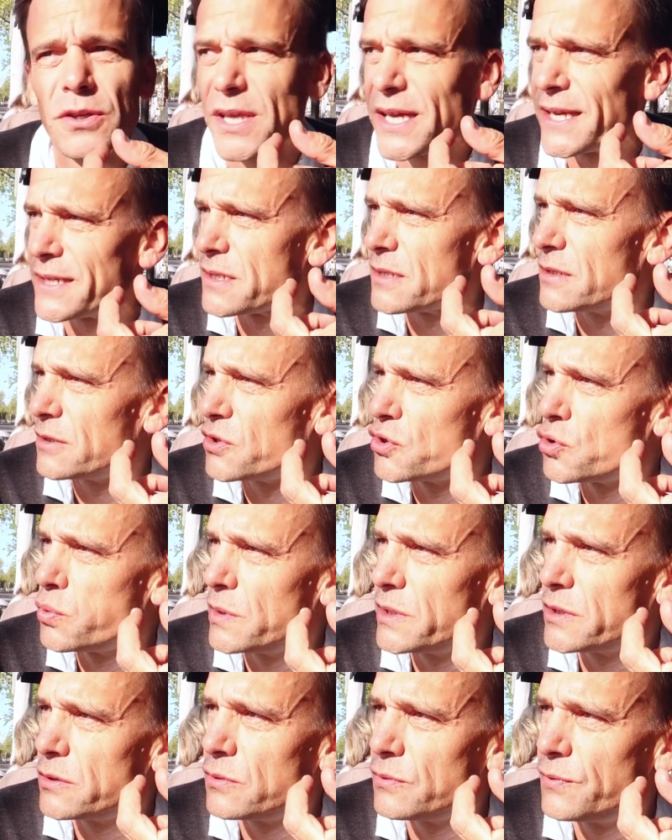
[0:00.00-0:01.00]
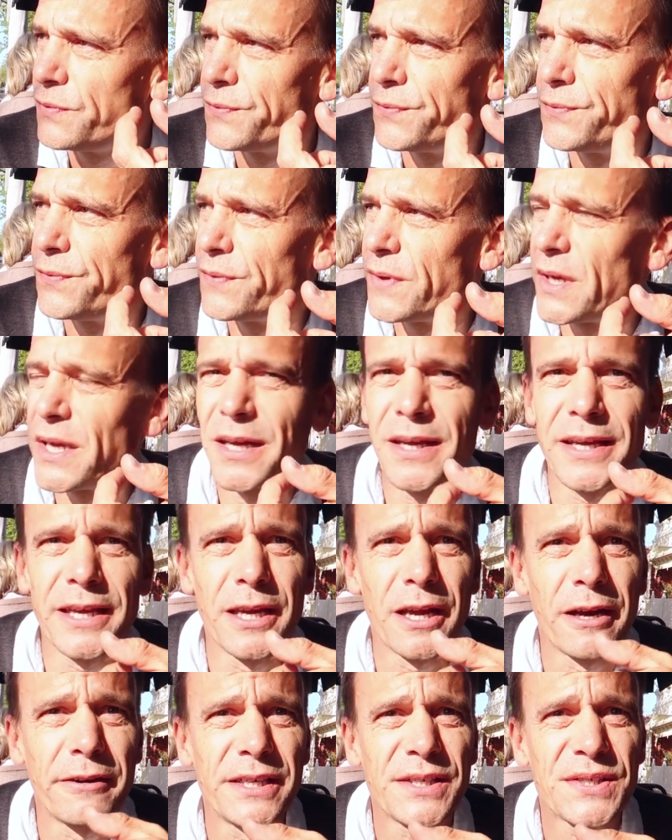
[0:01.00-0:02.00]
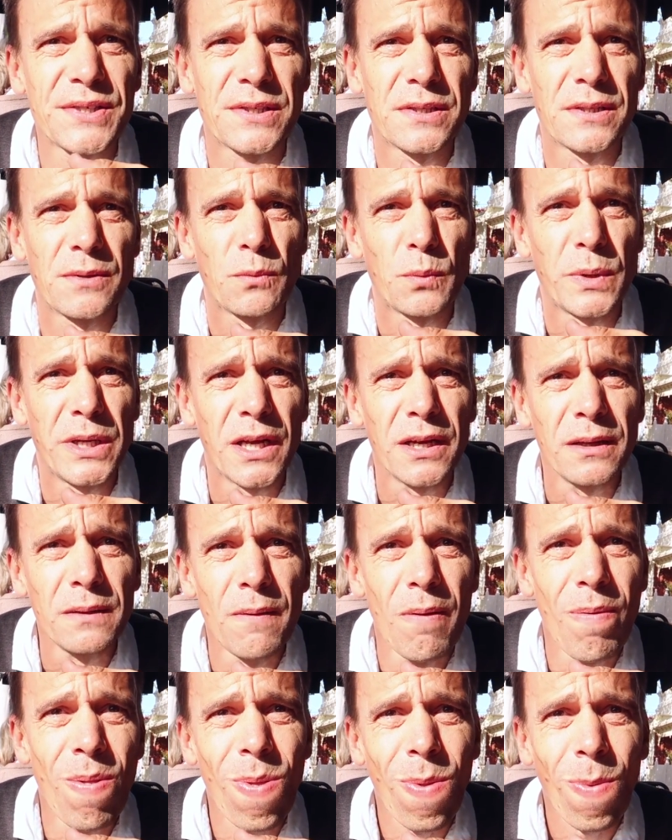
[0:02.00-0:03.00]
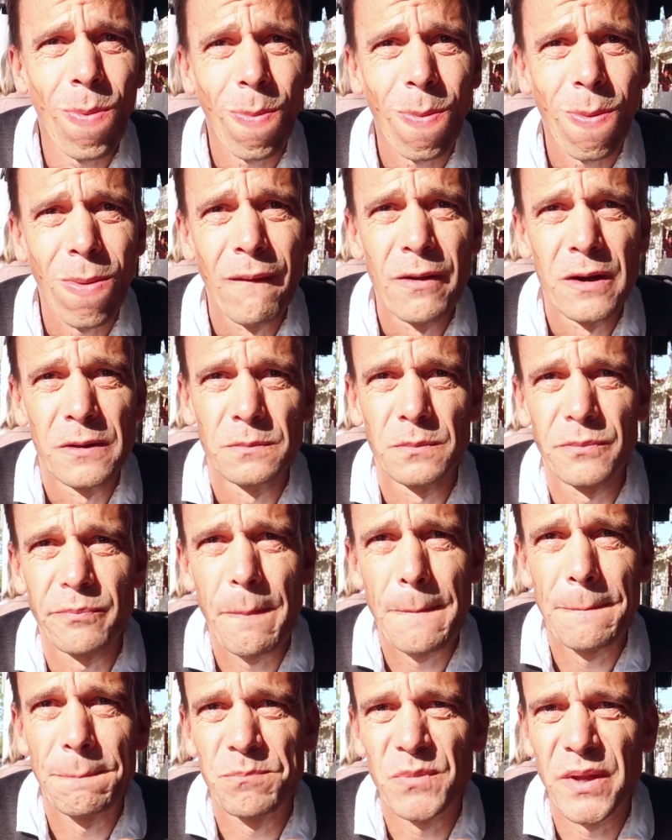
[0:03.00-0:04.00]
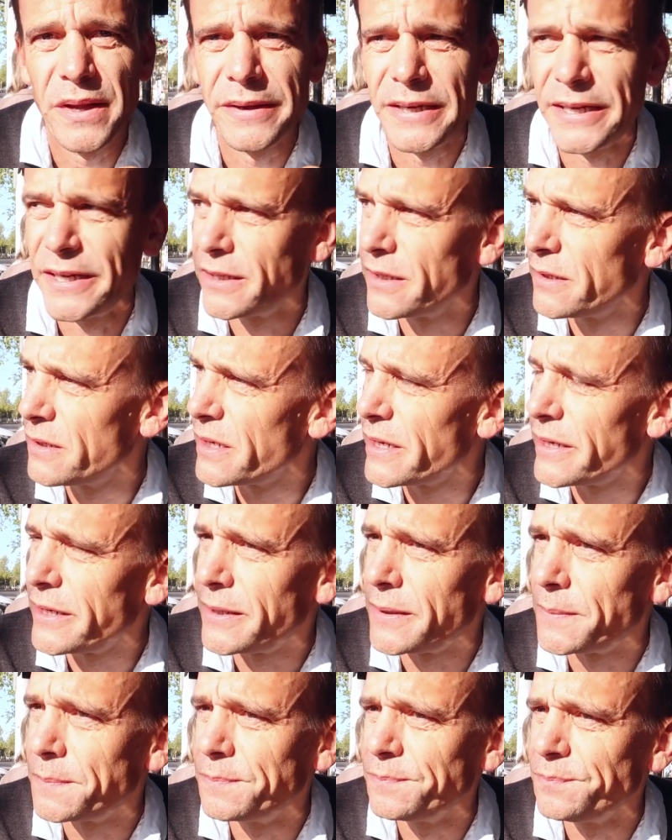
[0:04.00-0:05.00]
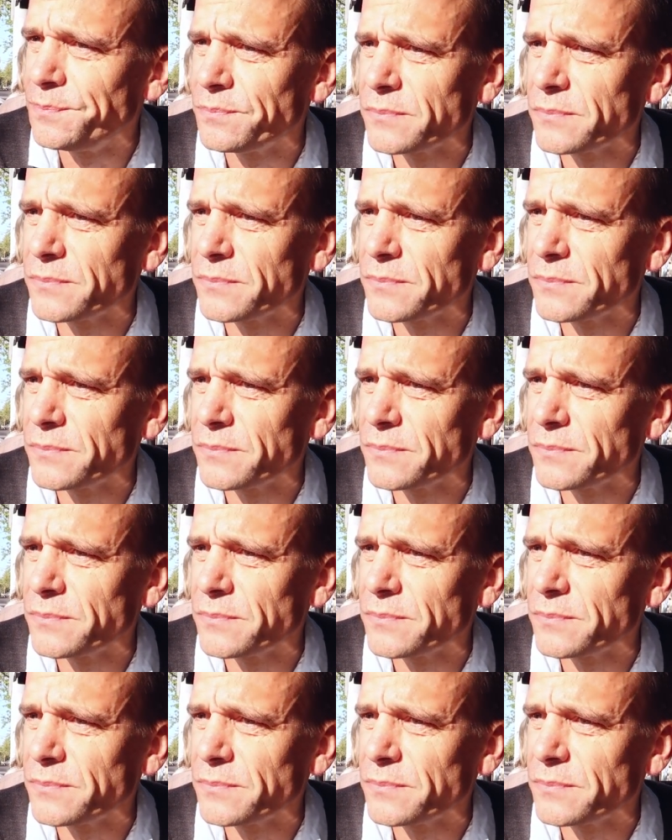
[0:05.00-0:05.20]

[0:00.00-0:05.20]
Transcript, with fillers: 2012 uh, NRS winner. Did ya? And um, it's